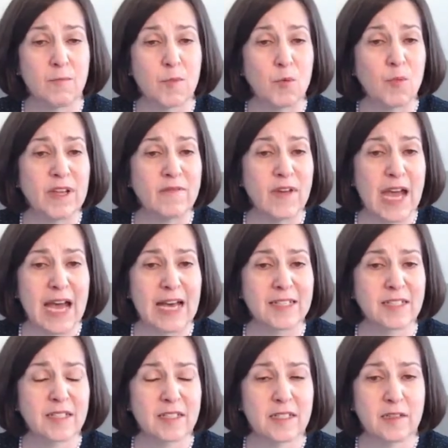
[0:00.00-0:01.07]
We've
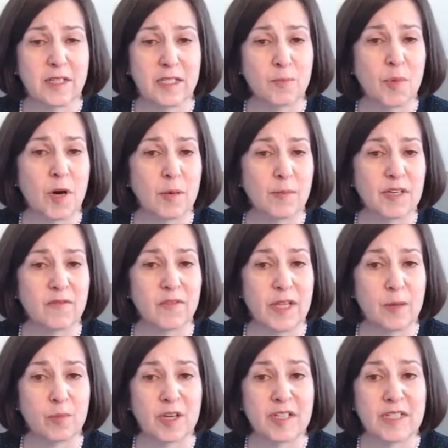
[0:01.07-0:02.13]
asked the Department of
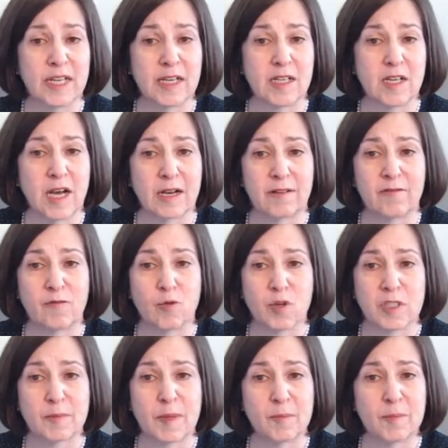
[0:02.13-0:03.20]
Labor to take a
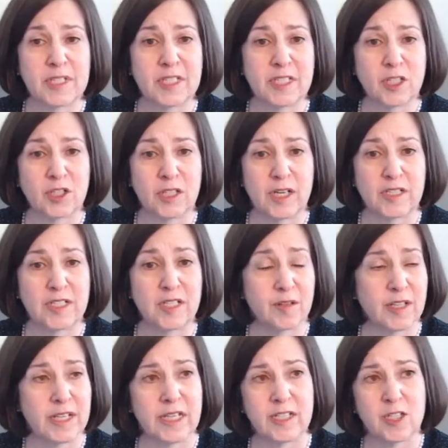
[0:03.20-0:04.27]
non-enforcement position until
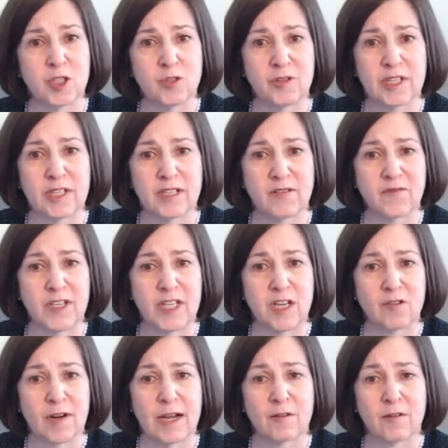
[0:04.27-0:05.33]
the industry can
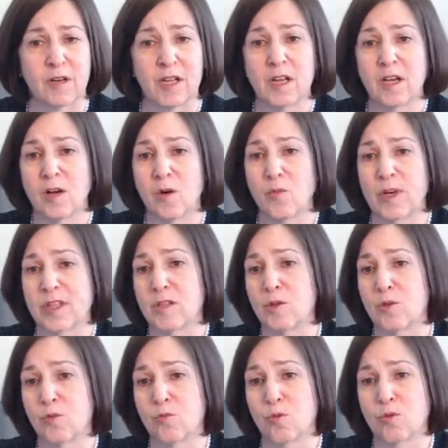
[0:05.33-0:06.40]
figure out what the
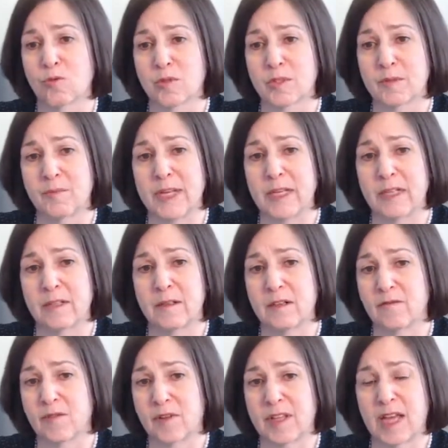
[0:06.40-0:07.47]
new rules mean
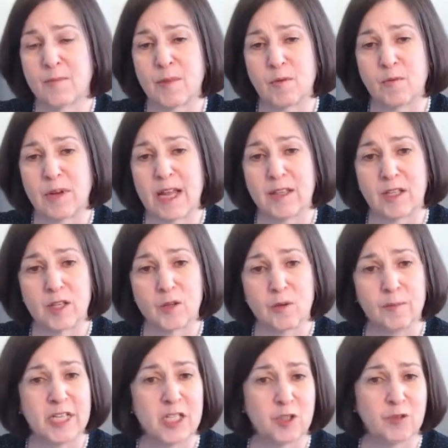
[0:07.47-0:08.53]
for them and the new
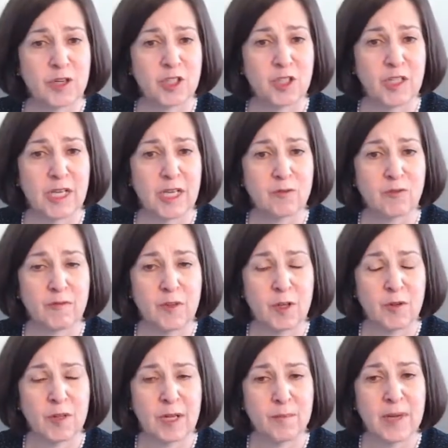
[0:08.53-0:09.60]
administration can
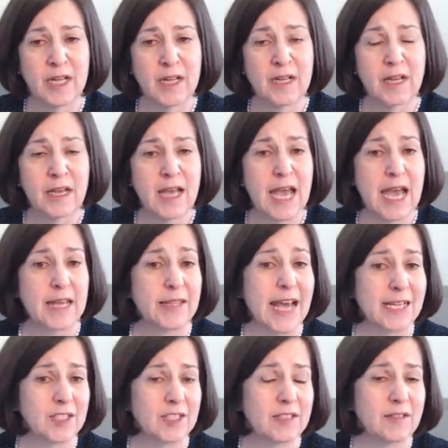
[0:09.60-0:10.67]
review them. And
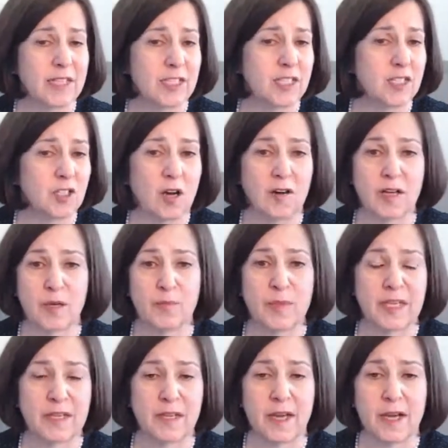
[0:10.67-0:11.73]
this is all going to
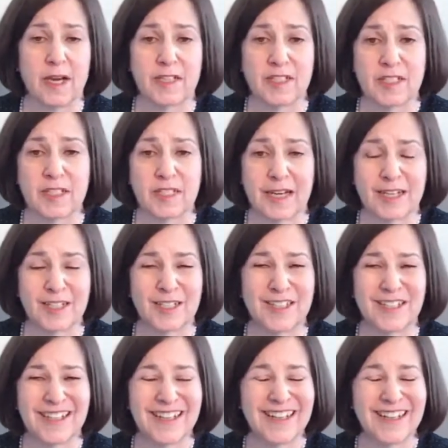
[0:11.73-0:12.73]
be discussed